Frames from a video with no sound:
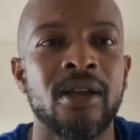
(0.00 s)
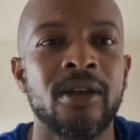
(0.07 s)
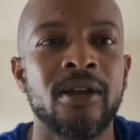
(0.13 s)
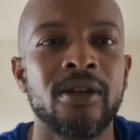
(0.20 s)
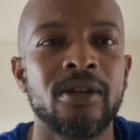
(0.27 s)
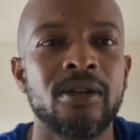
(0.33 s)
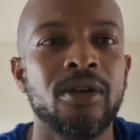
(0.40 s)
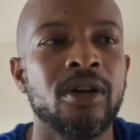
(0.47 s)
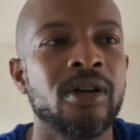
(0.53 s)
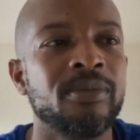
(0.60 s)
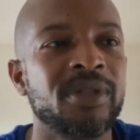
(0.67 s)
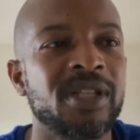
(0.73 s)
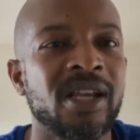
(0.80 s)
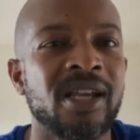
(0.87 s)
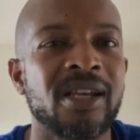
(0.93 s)
Mm-hmm. You know what I'm
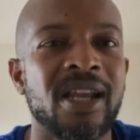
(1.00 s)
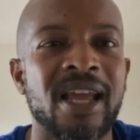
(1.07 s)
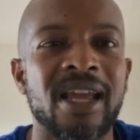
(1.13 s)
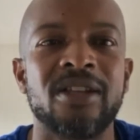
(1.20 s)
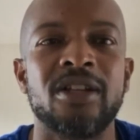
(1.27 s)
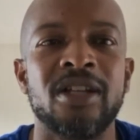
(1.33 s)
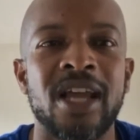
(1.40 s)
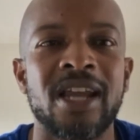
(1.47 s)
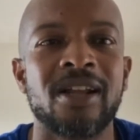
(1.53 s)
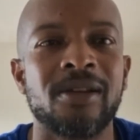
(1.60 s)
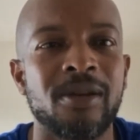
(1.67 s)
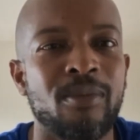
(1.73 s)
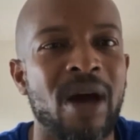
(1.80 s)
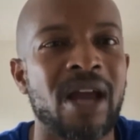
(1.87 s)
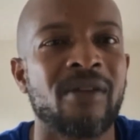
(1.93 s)
saying? That
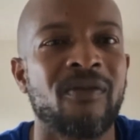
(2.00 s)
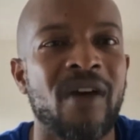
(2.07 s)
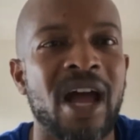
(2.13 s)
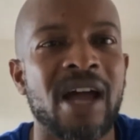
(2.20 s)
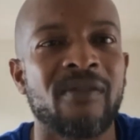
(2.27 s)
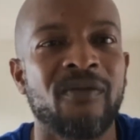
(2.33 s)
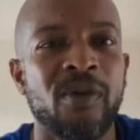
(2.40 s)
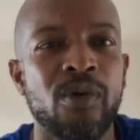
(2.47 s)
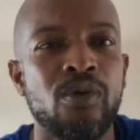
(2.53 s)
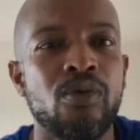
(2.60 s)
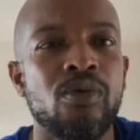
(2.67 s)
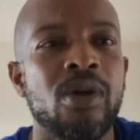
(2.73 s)
genetically modified food